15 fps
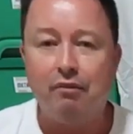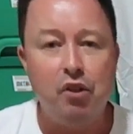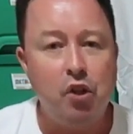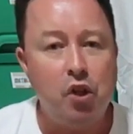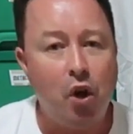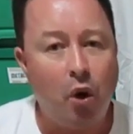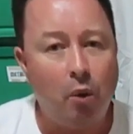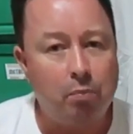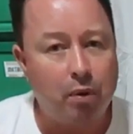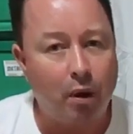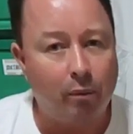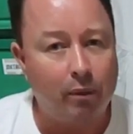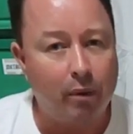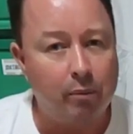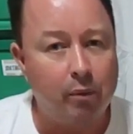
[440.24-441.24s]
I have
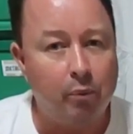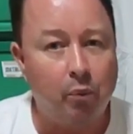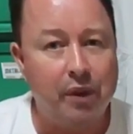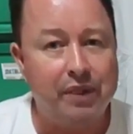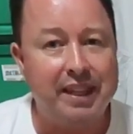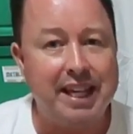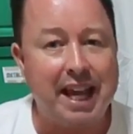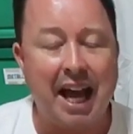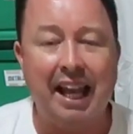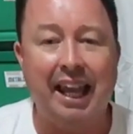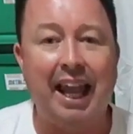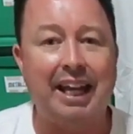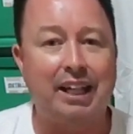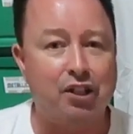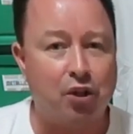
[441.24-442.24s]
no problem with
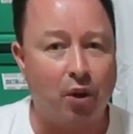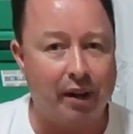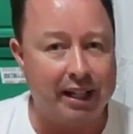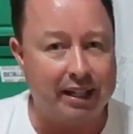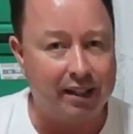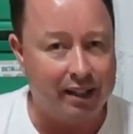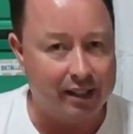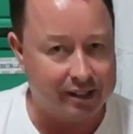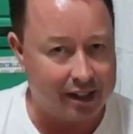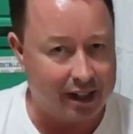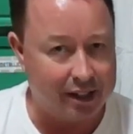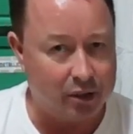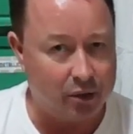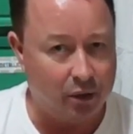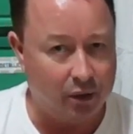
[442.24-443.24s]
the electronica,
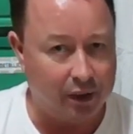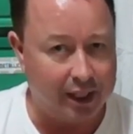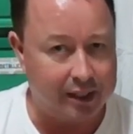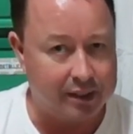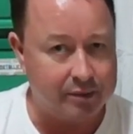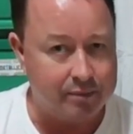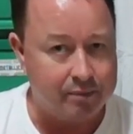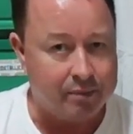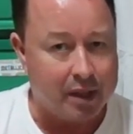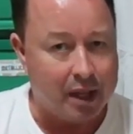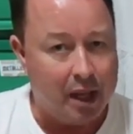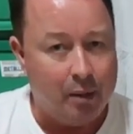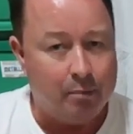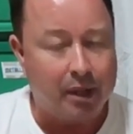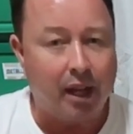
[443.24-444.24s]
as I call it.
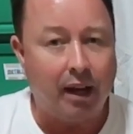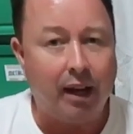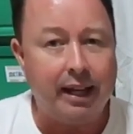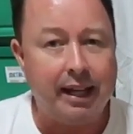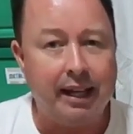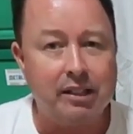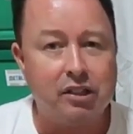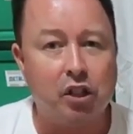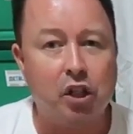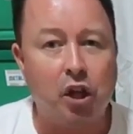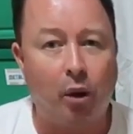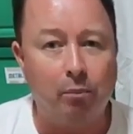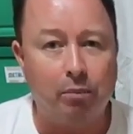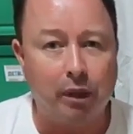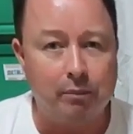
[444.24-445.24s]
But I like it
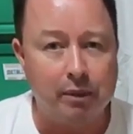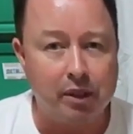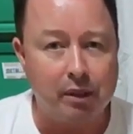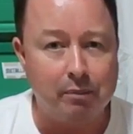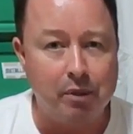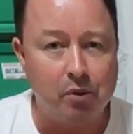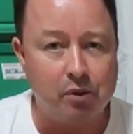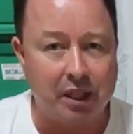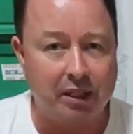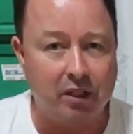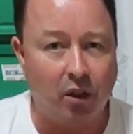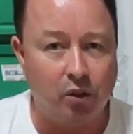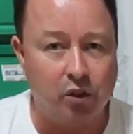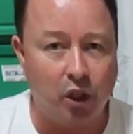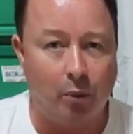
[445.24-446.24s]
to complement the
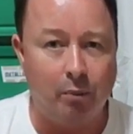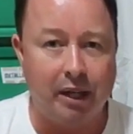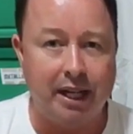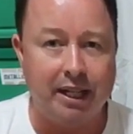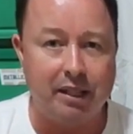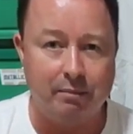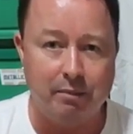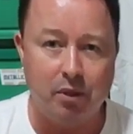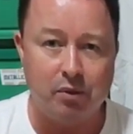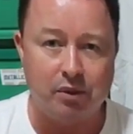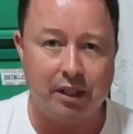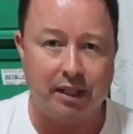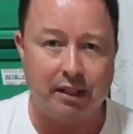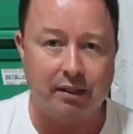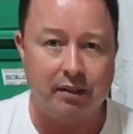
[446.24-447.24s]
music, not dominate the
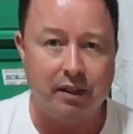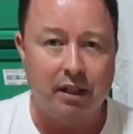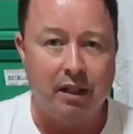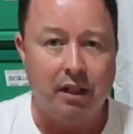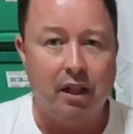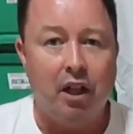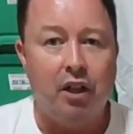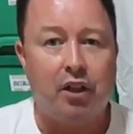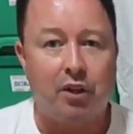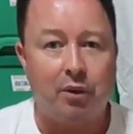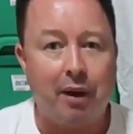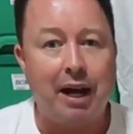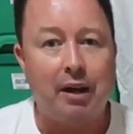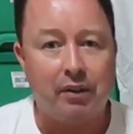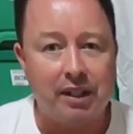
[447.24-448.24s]
music.
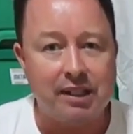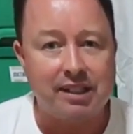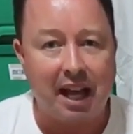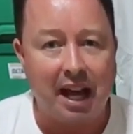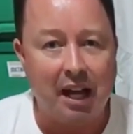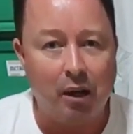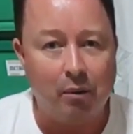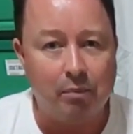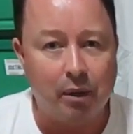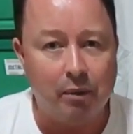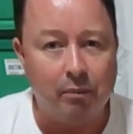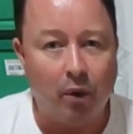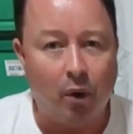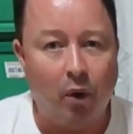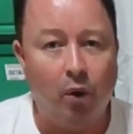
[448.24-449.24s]
Throughout this
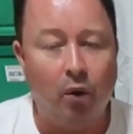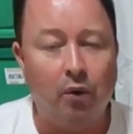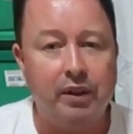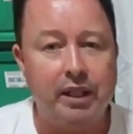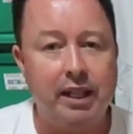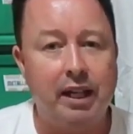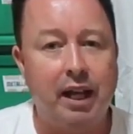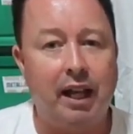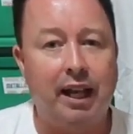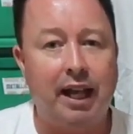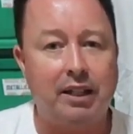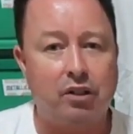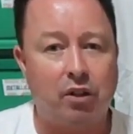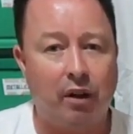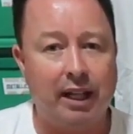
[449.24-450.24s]
album, all the
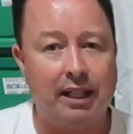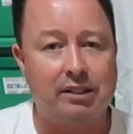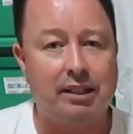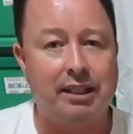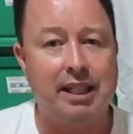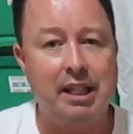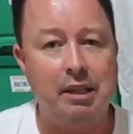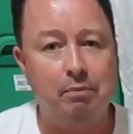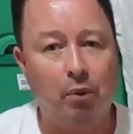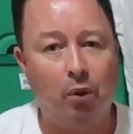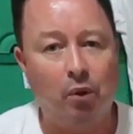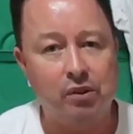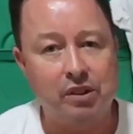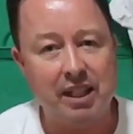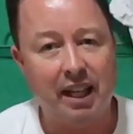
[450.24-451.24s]
electronics, the
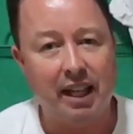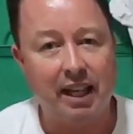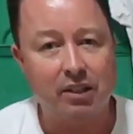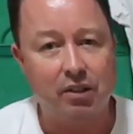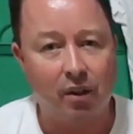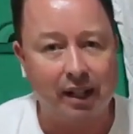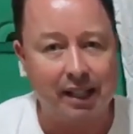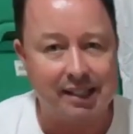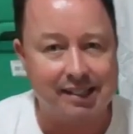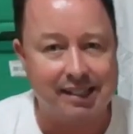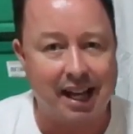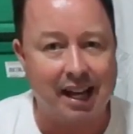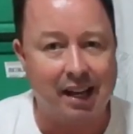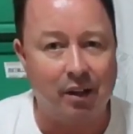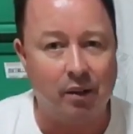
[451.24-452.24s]
keyboards, the
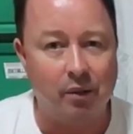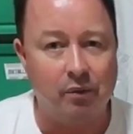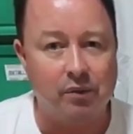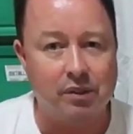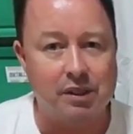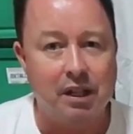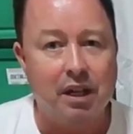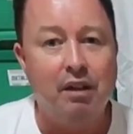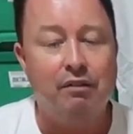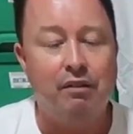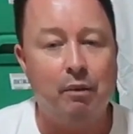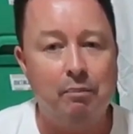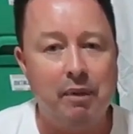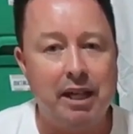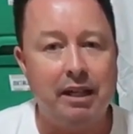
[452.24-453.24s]
electronic sounds,
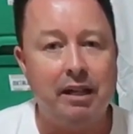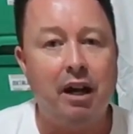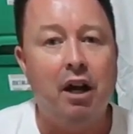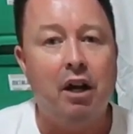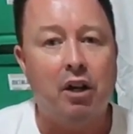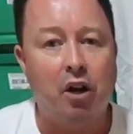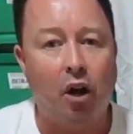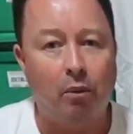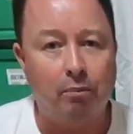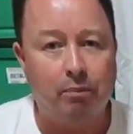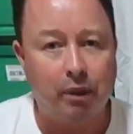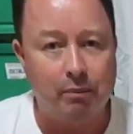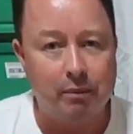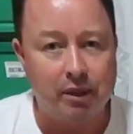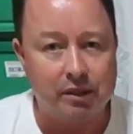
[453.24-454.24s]
for me,
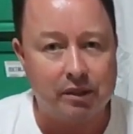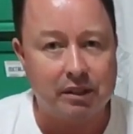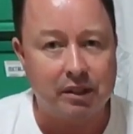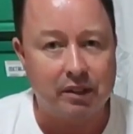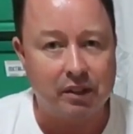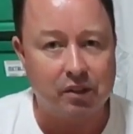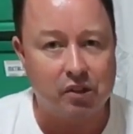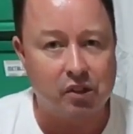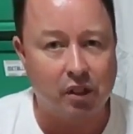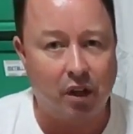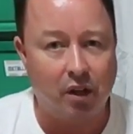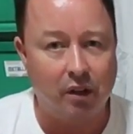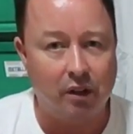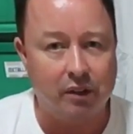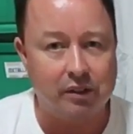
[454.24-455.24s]
complement the
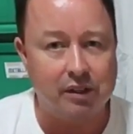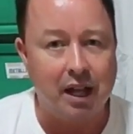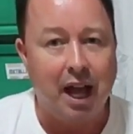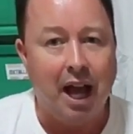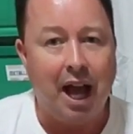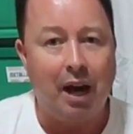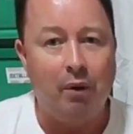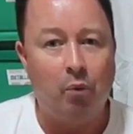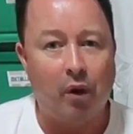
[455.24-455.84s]
songs.